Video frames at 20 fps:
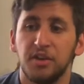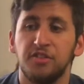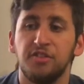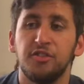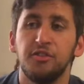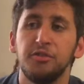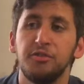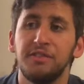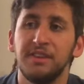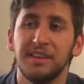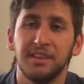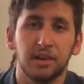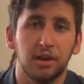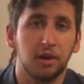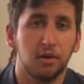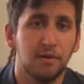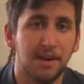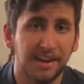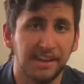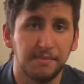choosing the
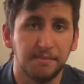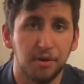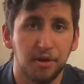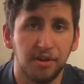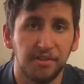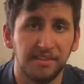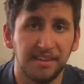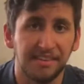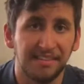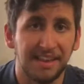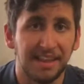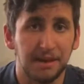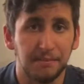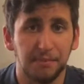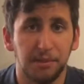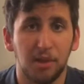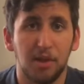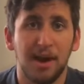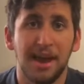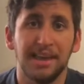correct process and
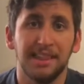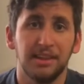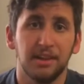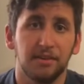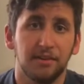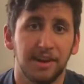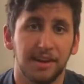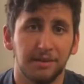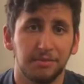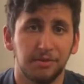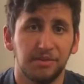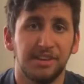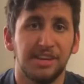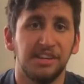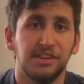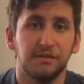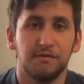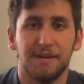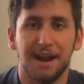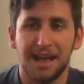applying the correct
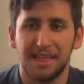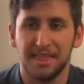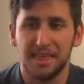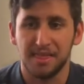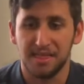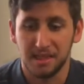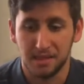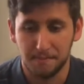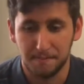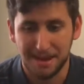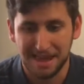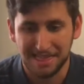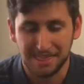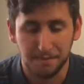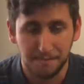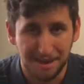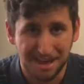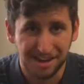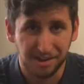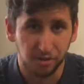procedure rather than the
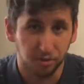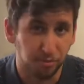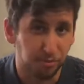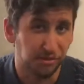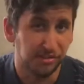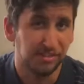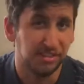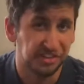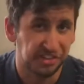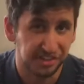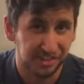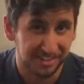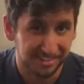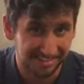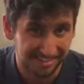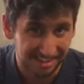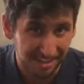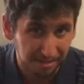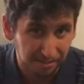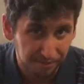mathematical precision
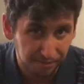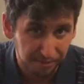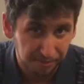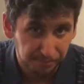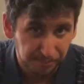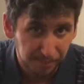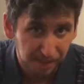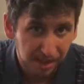itself,